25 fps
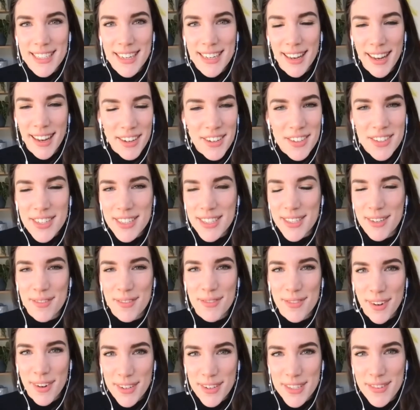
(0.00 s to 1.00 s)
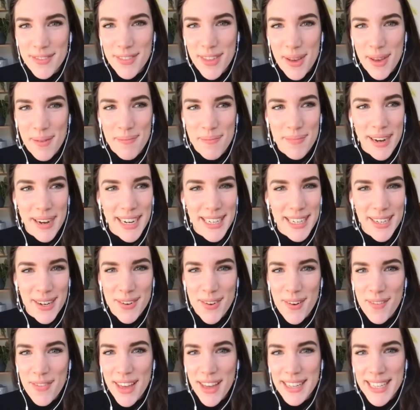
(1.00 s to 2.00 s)
lunches in front of them. I don't know
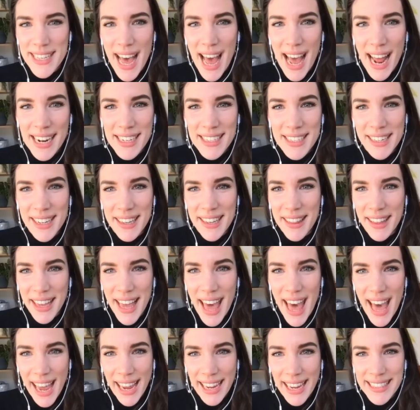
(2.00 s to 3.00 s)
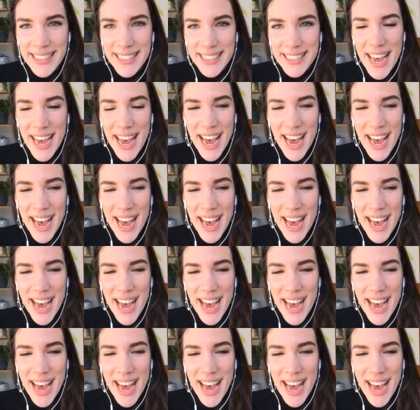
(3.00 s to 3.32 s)
if that's actually the case,